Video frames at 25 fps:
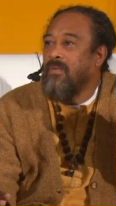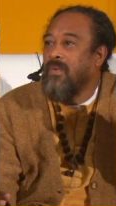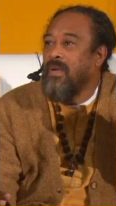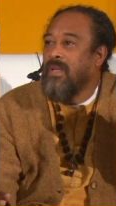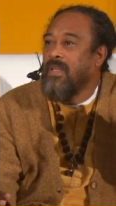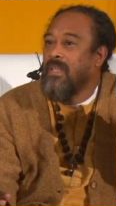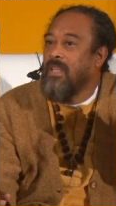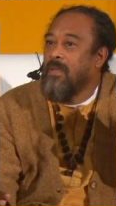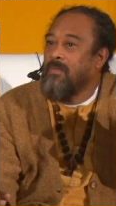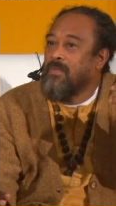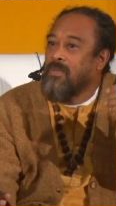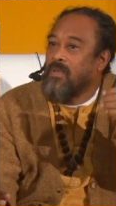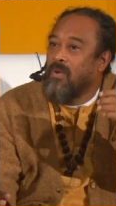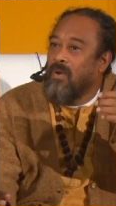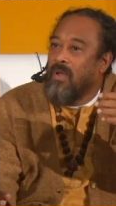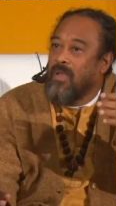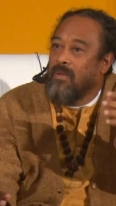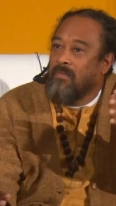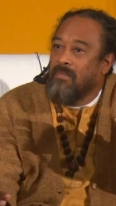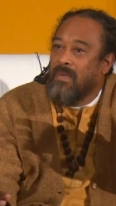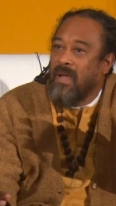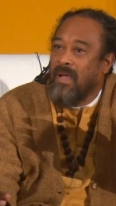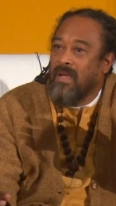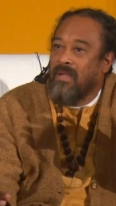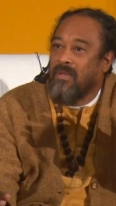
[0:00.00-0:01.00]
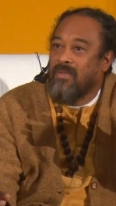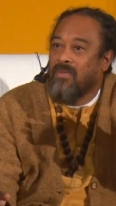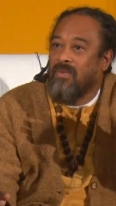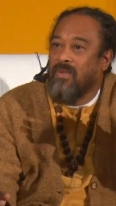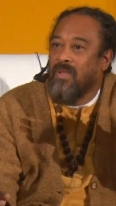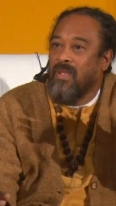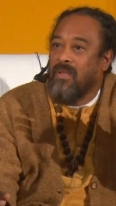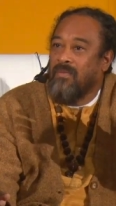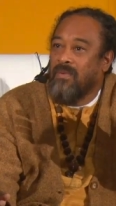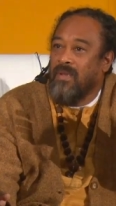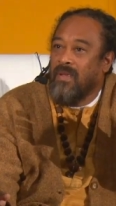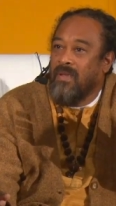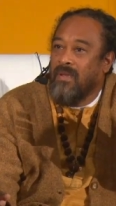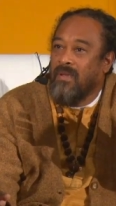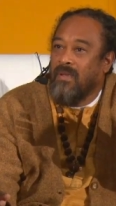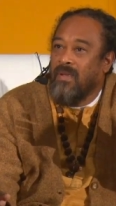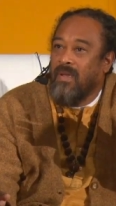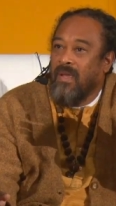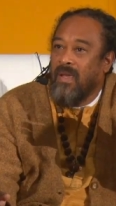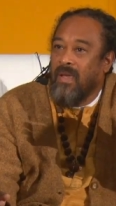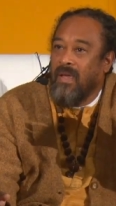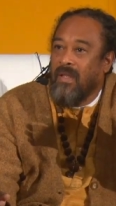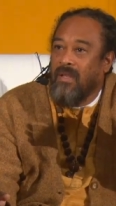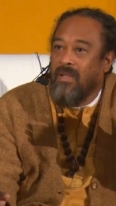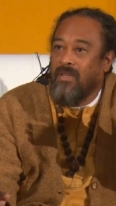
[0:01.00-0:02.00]
What keeps going back to giving
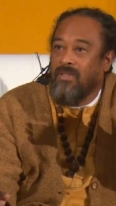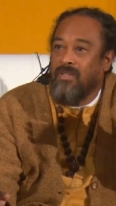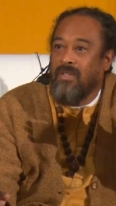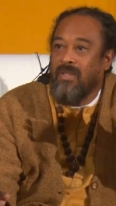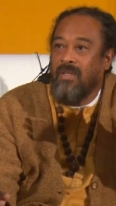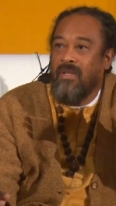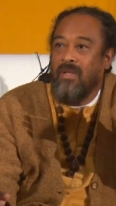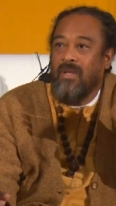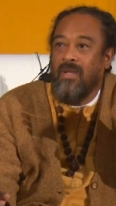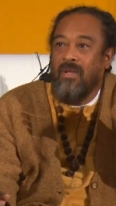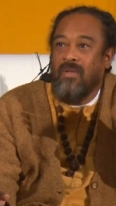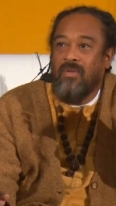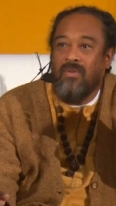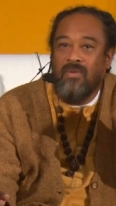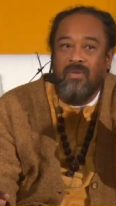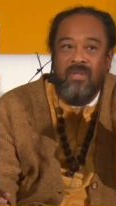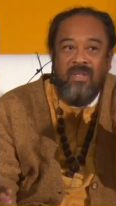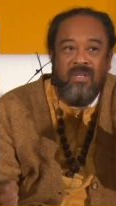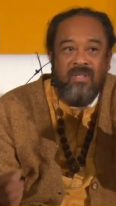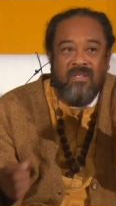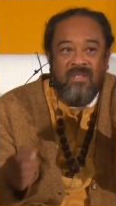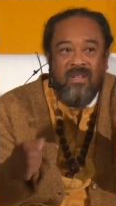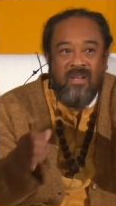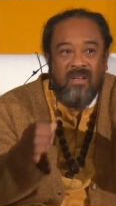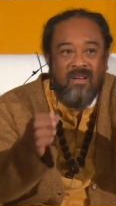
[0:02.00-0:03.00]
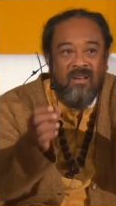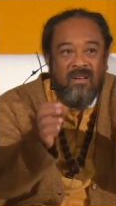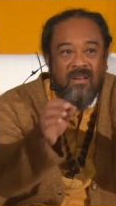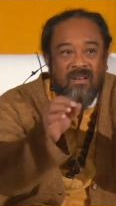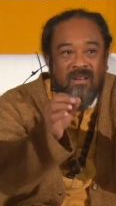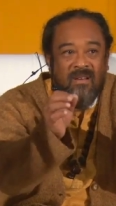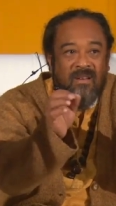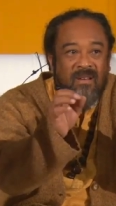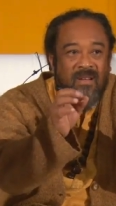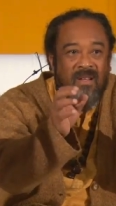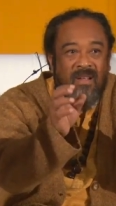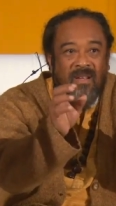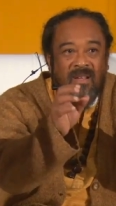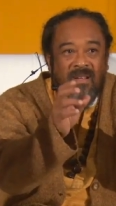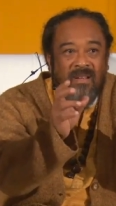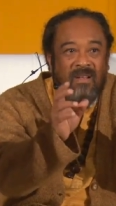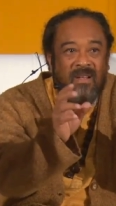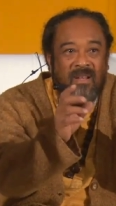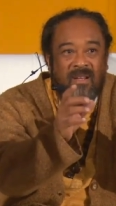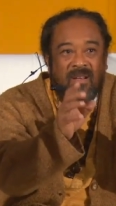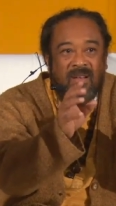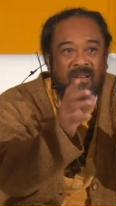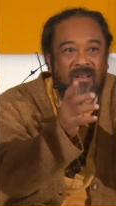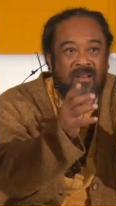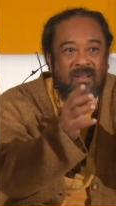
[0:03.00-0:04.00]
energy to these little
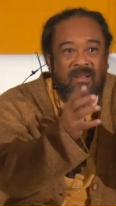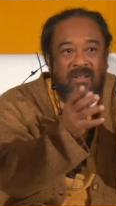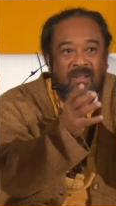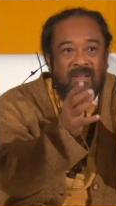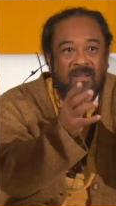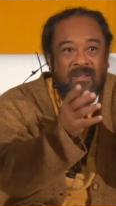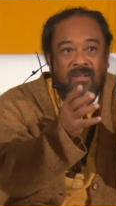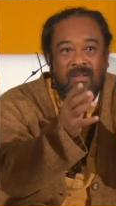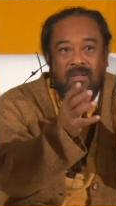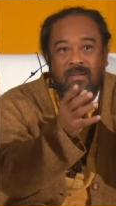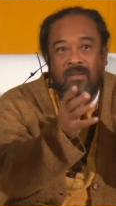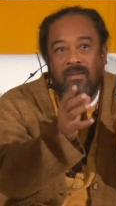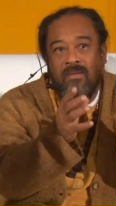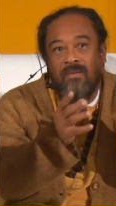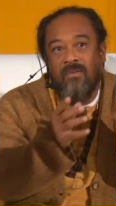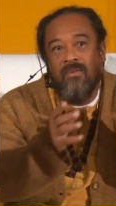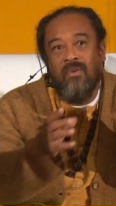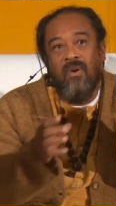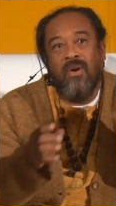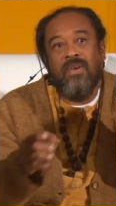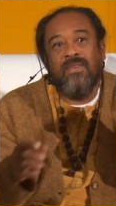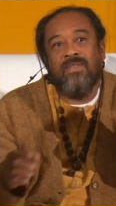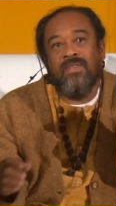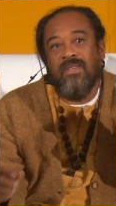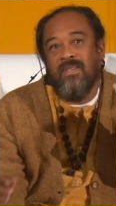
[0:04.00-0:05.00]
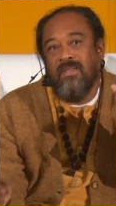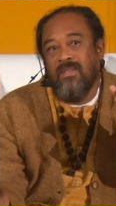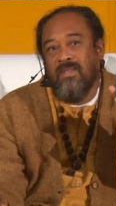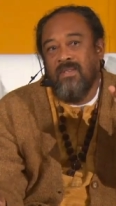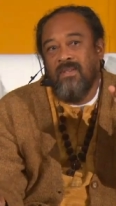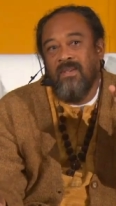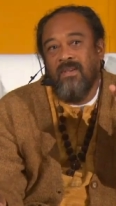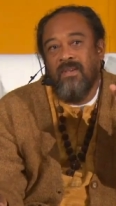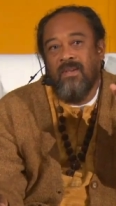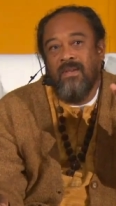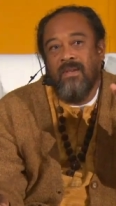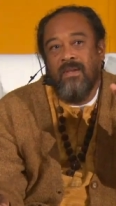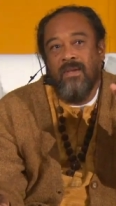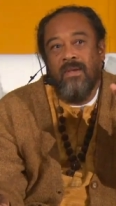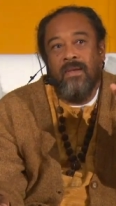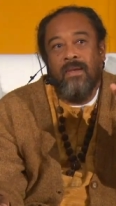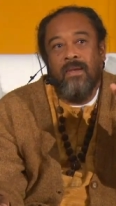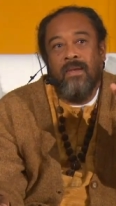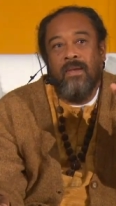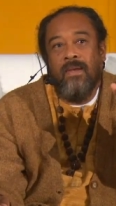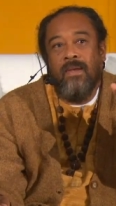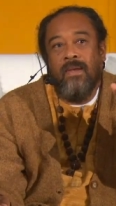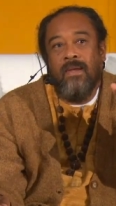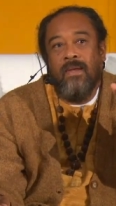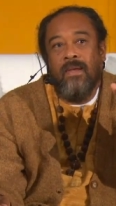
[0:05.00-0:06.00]
noises?
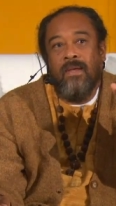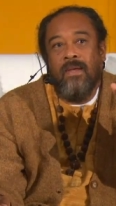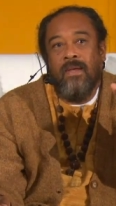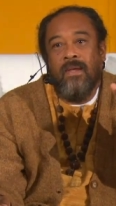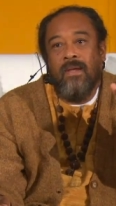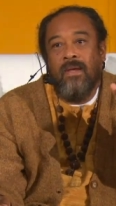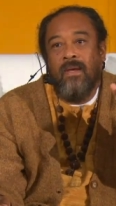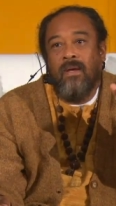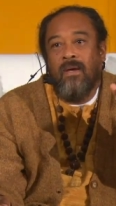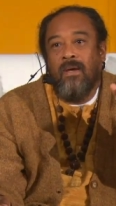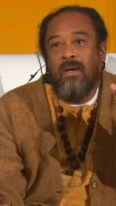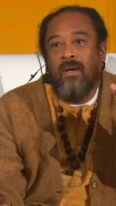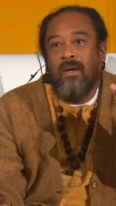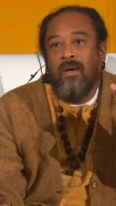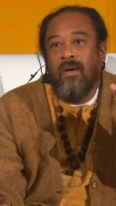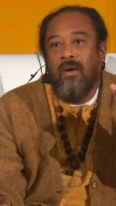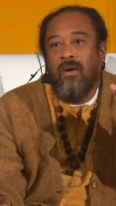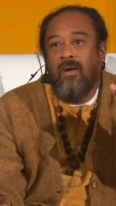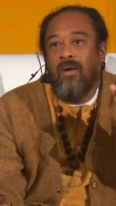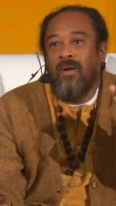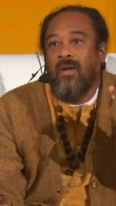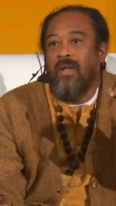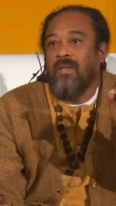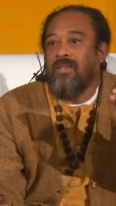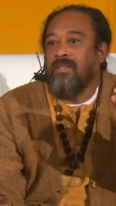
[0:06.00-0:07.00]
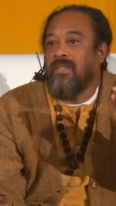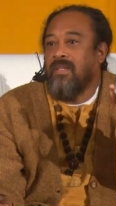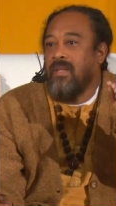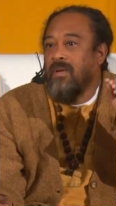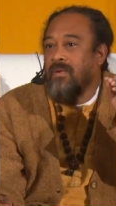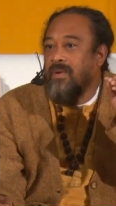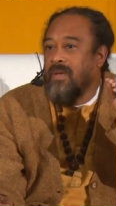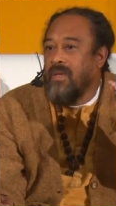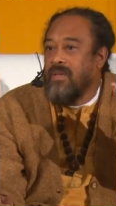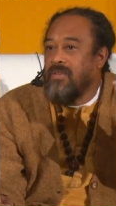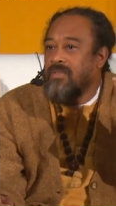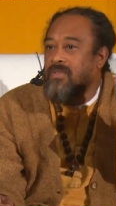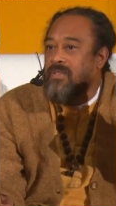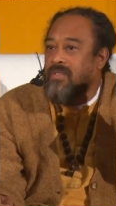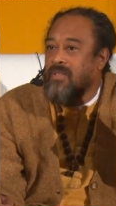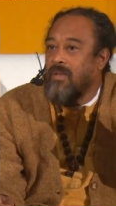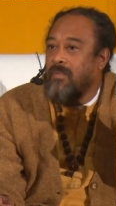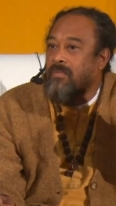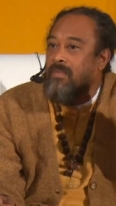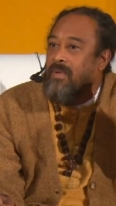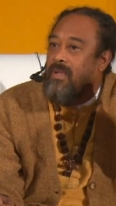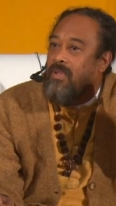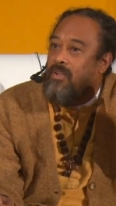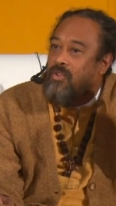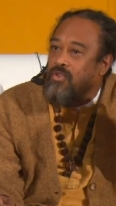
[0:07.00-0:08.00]
Unless there is
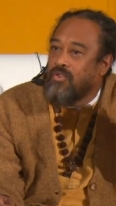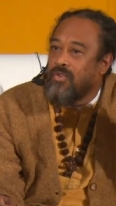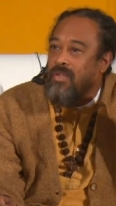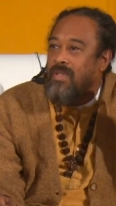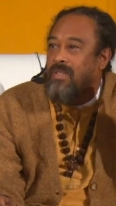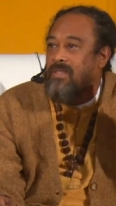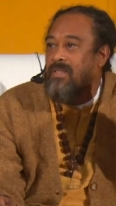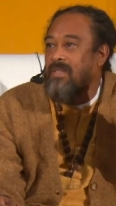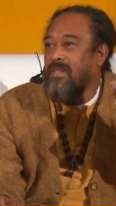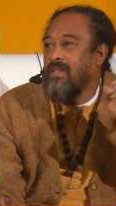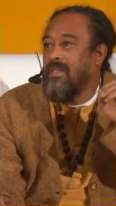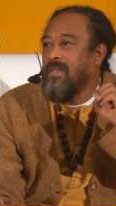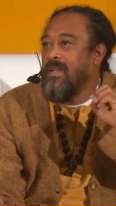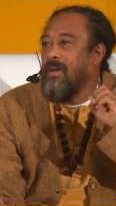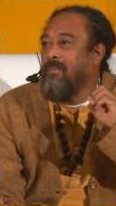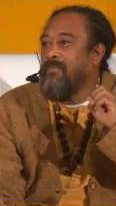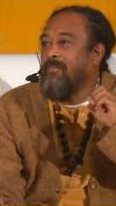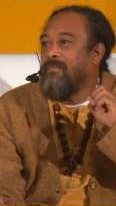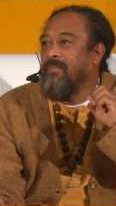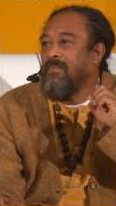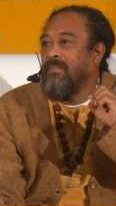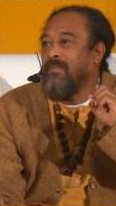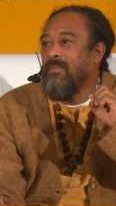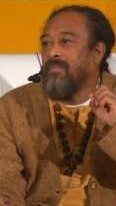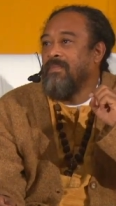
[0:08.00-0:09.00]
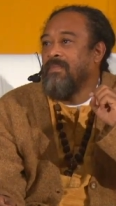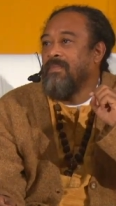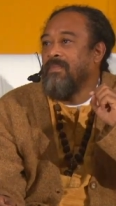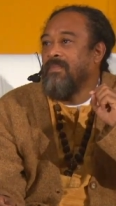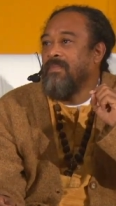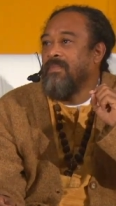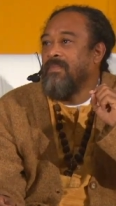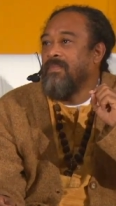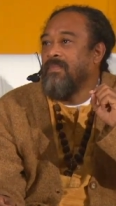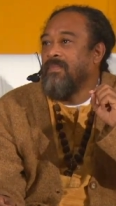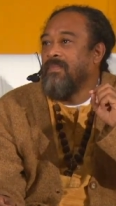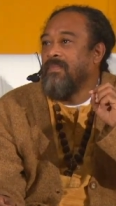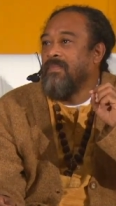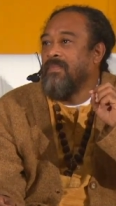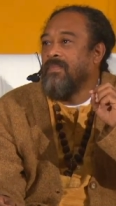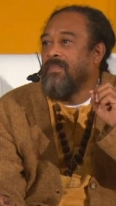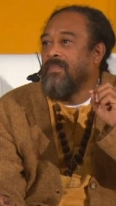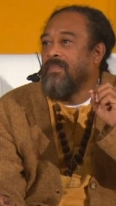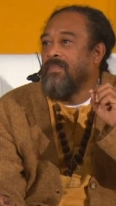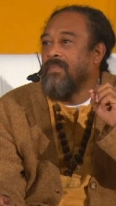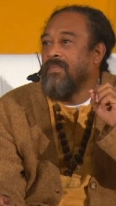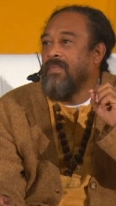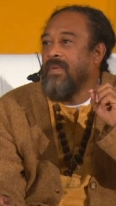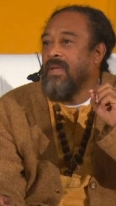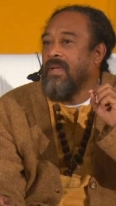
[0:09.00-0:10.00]
some interest in them.
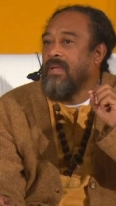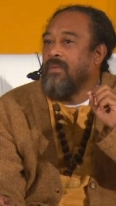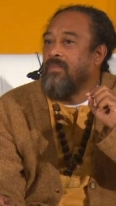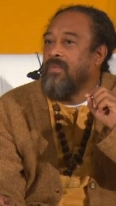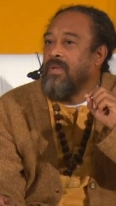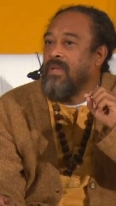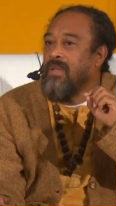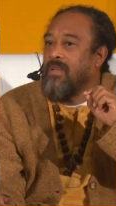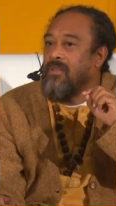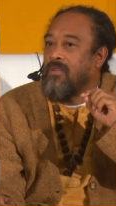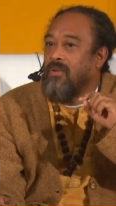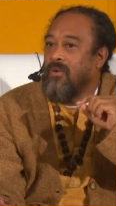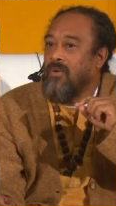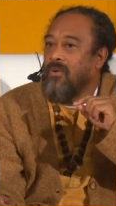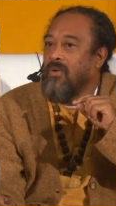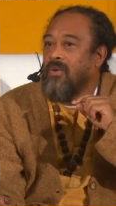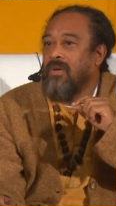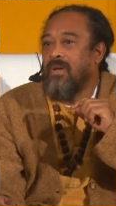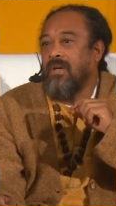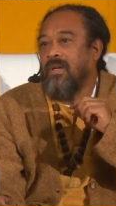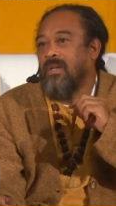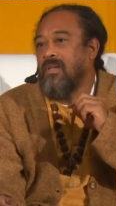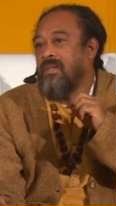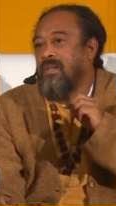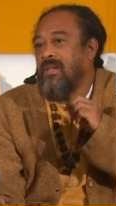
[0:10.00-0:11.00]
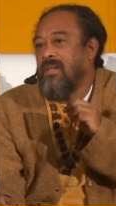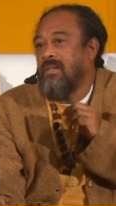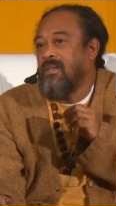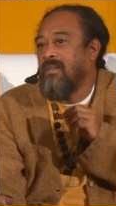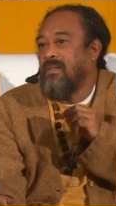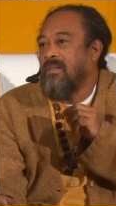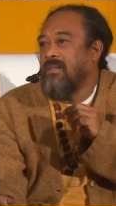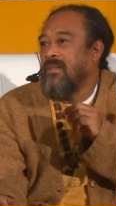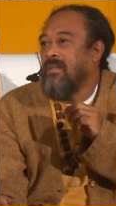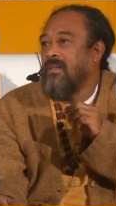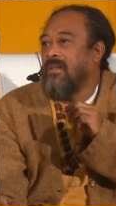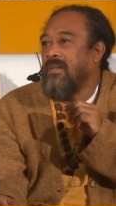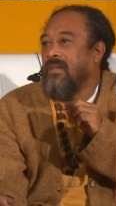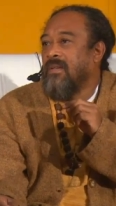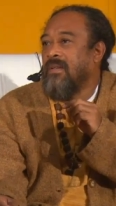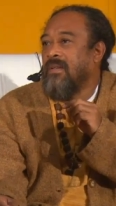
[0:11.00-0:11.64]
And we need to look at that.